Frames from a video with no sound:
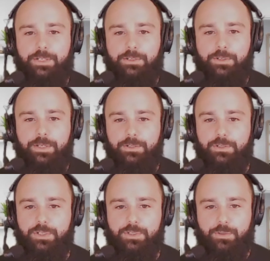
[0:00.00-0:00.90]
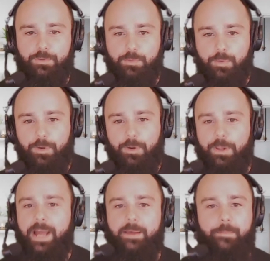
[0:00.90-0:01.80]
you didn't just
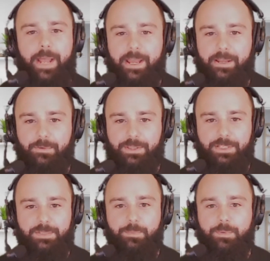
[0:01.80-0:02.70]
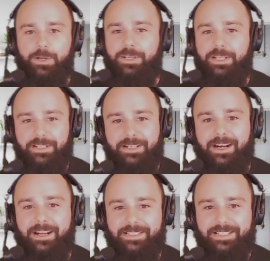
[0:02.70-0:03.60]
roll out of bed with this brilliant
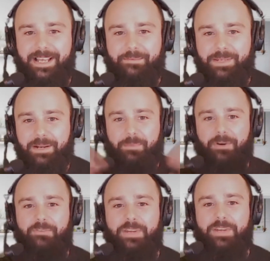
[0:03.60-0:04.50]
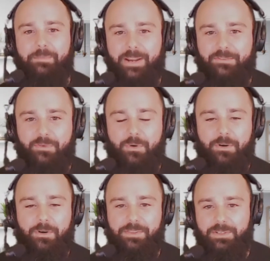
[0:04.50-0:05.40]
concept and a perfect
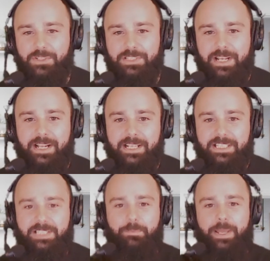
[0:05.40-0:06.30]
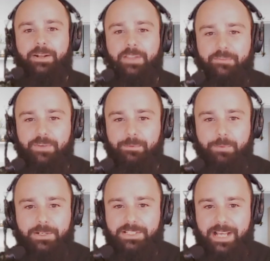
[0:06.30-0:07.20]
metaphor and then just spit 11
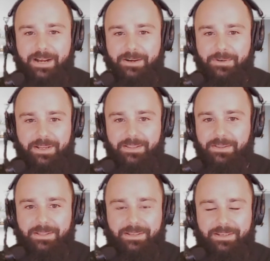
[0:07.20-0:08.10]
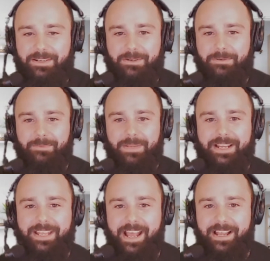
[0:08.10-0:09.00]
books out in in
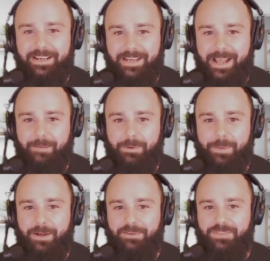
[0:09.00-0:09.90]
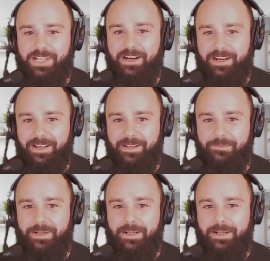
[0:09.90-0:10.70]
a cat nap amount of time.